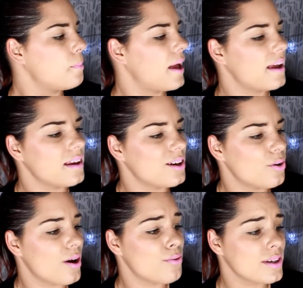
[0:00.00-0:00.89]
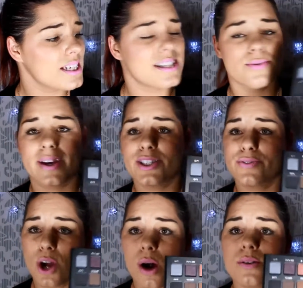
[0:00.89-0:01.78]
But, you know, a really nice range
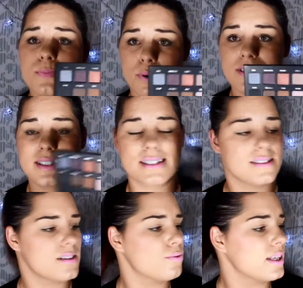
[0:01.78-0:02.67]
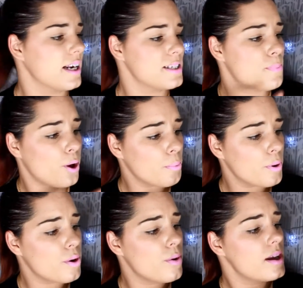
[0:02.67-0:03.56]
of golds, bronzes, a really nice
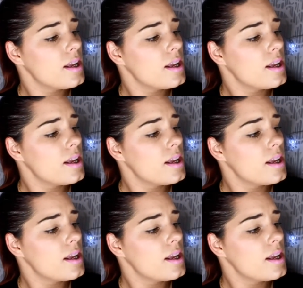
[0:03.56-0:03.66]
purple,